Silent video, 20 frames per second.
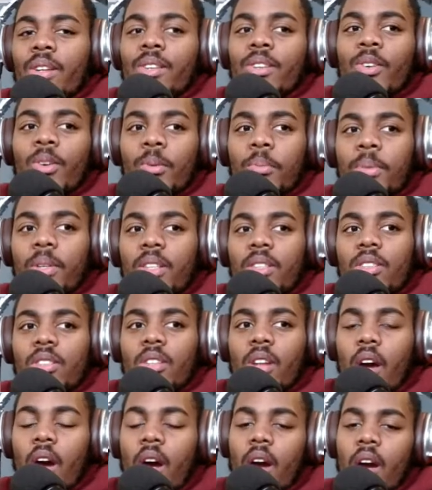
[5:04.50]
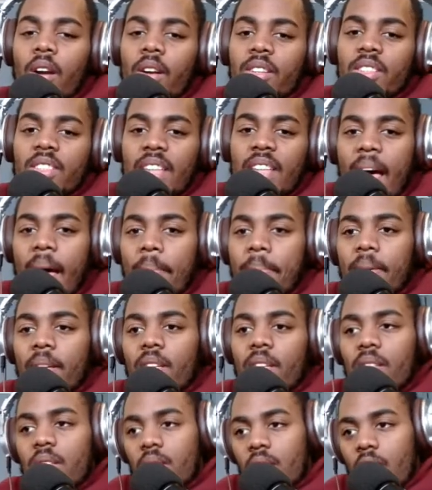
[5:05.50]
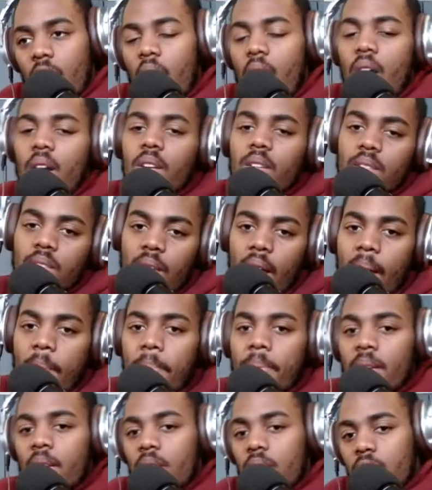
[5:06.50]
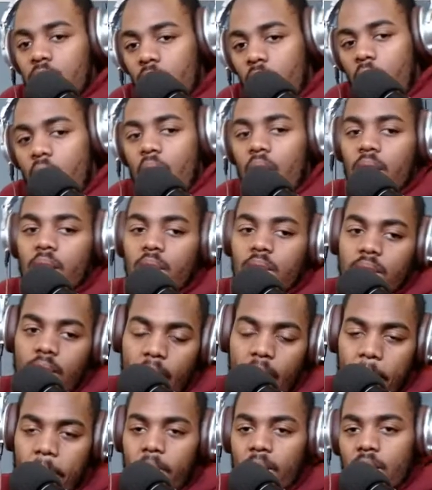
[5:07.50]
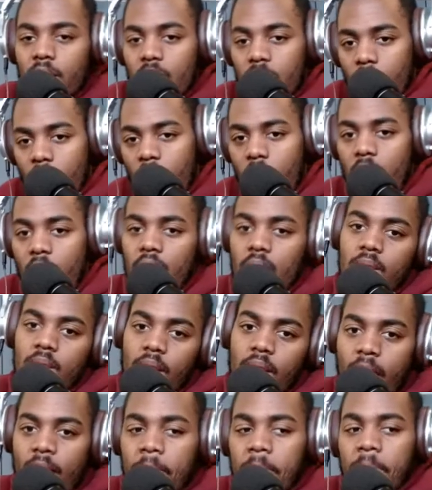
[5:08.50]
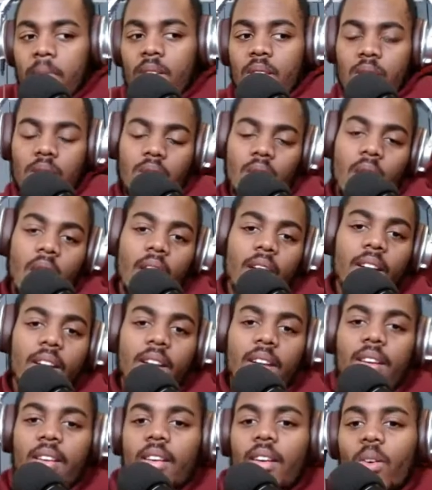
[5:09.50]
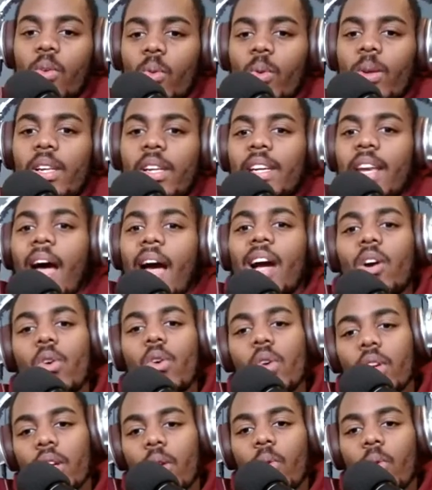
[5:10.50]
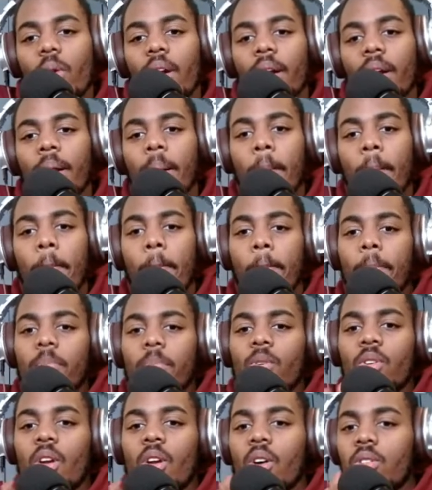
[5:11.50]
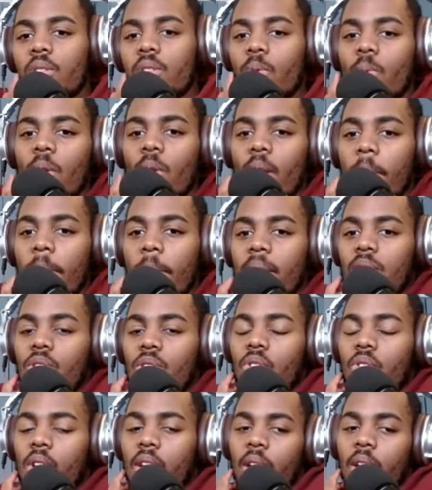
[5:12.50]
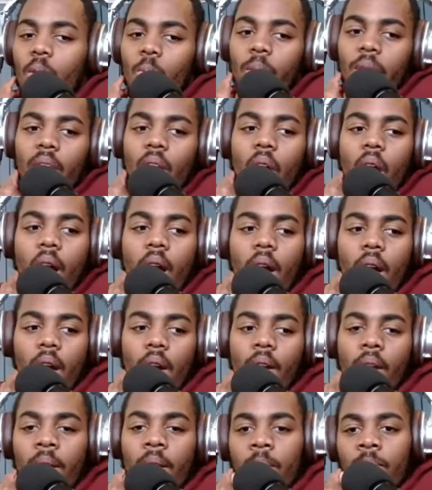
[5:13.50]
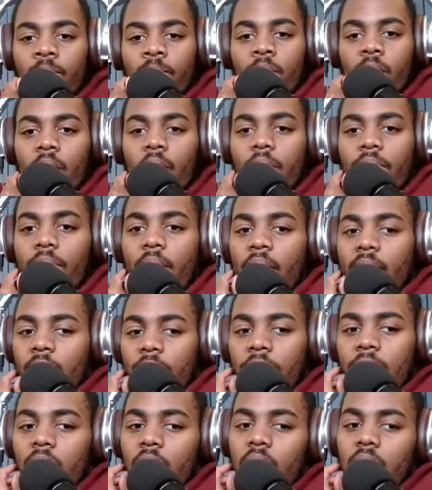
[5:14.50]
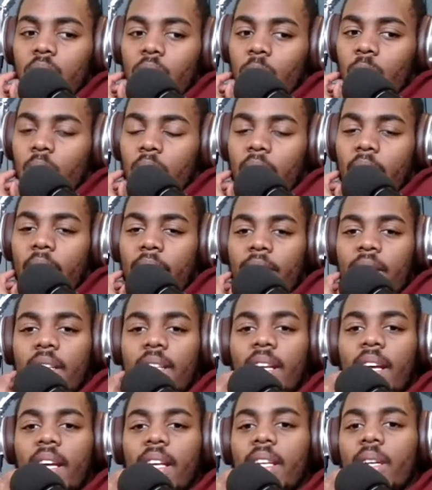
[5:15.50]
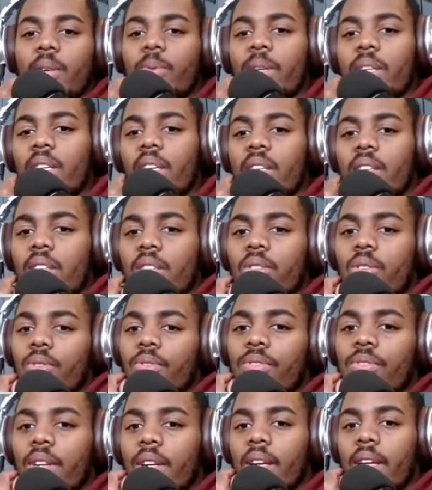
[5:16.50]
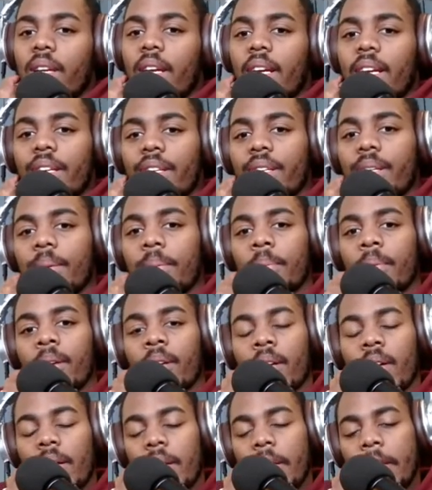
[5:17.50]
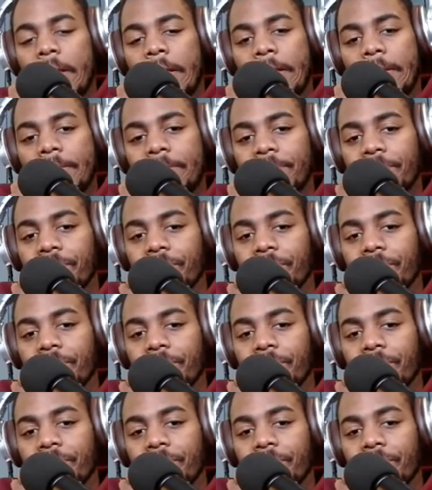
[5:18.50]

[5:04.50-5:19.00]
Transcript: You'll be starting, stopping, and starting, stopping, and starting, stopping, and starting, stopping, and starting, and really not going nowhere. So we want to make sure that we are effectively doing everything that we need to do for the kingdom. Um,